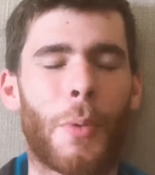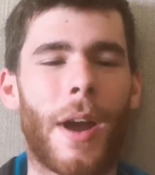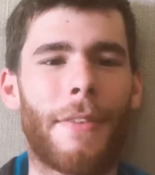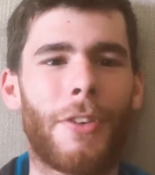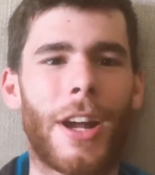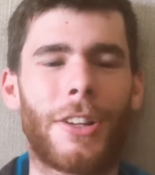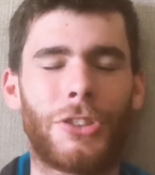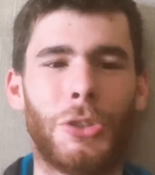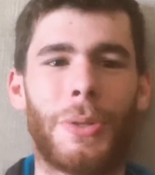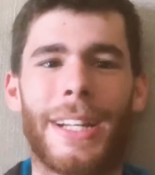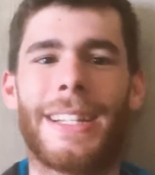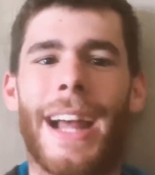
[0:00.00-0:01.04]
or wherever else
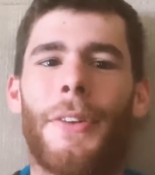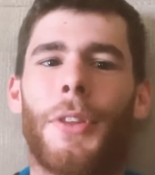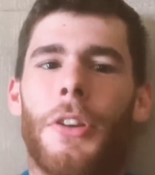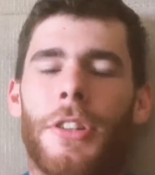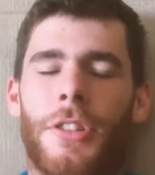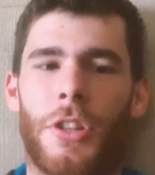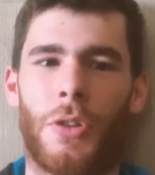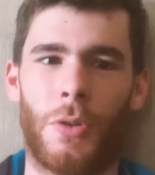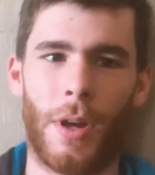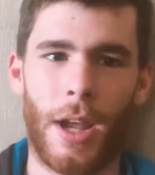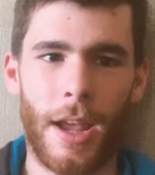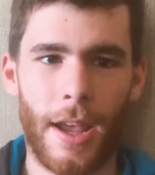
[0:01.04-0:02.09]
you can download it to